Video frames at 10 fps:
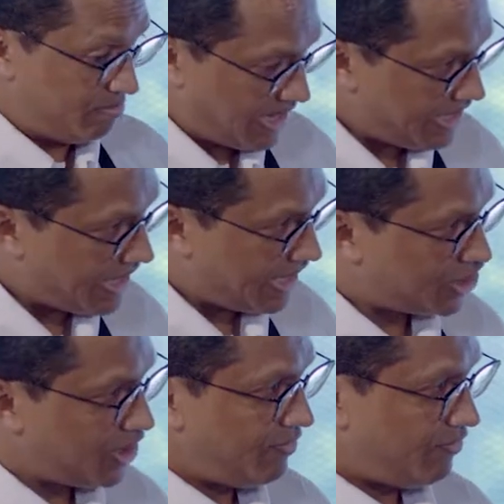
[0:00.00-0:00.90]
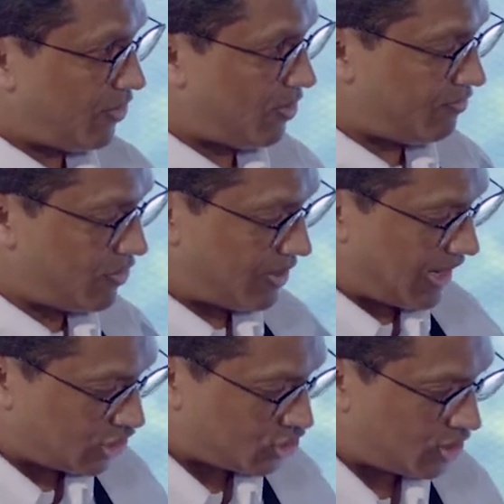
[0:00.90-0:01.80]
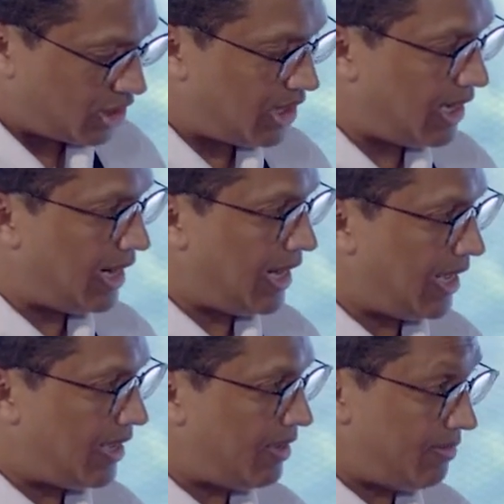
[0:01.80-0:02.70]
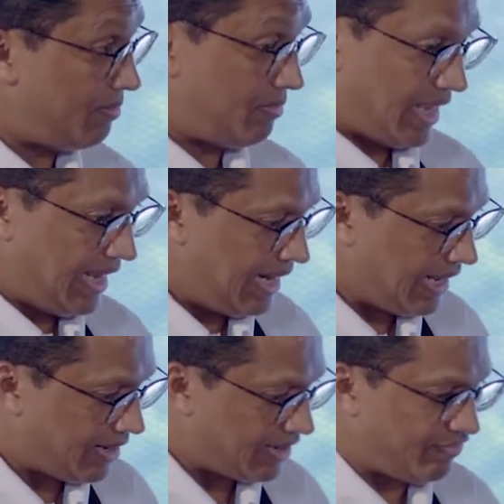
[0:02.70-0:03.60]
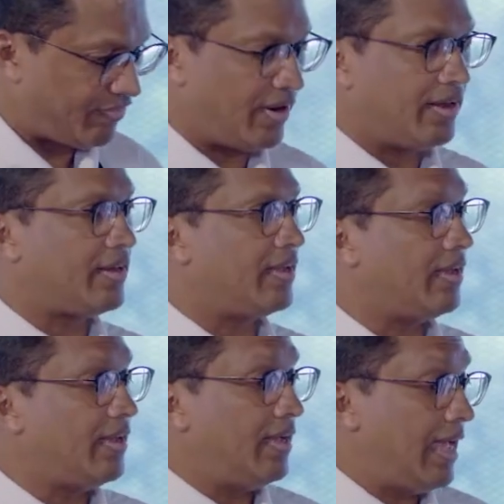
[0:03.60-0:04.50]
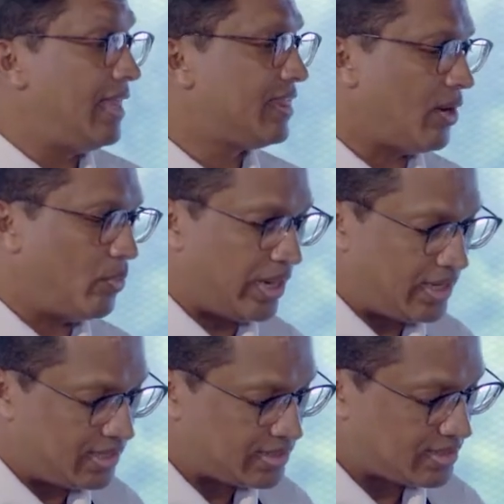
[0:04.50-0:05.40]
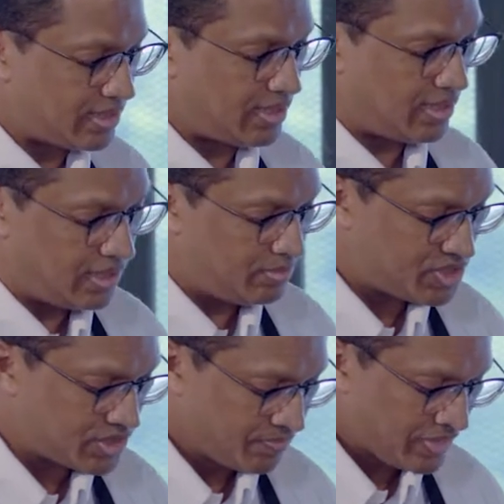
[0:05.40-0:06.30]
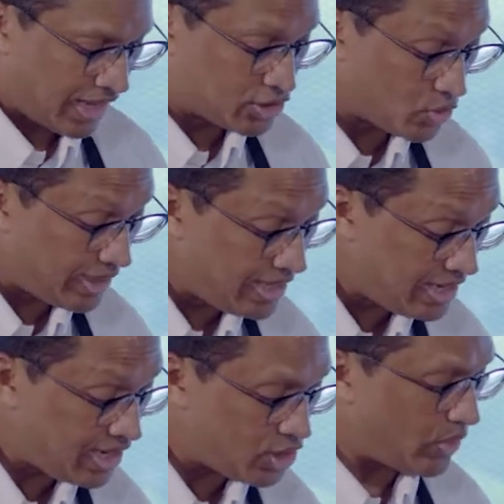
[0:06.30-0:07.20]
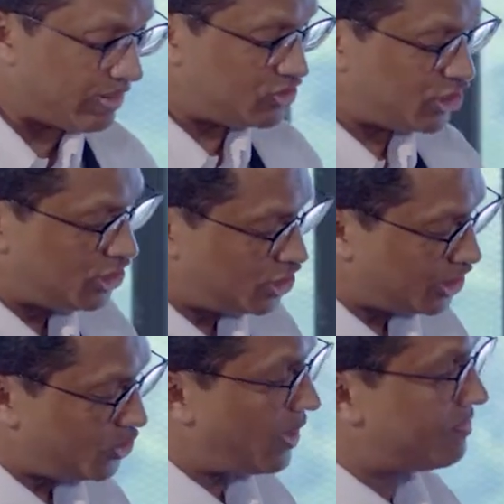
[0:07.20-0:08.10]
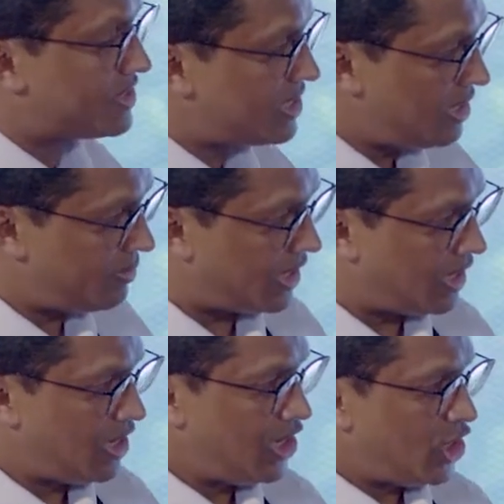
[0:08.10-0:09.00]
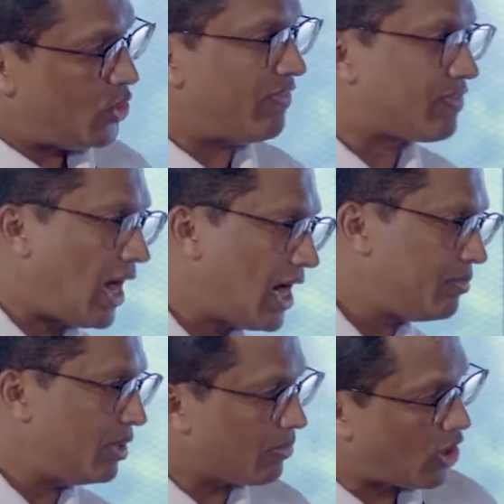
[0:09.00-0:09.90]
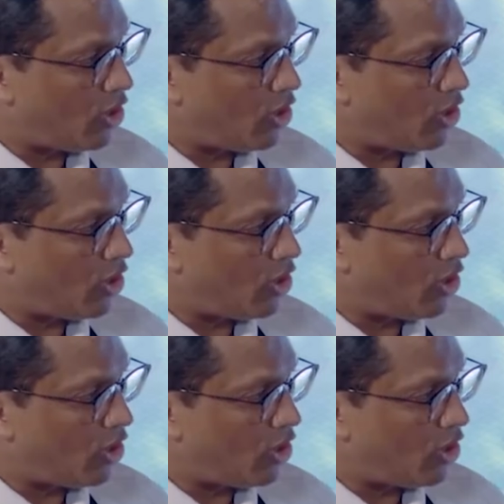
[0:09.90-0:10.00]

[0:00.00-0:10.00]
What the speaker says: medication, for natural healing, different health and wellness herbs. And so in here you have ginger, you have cinnamon, you have cardamom,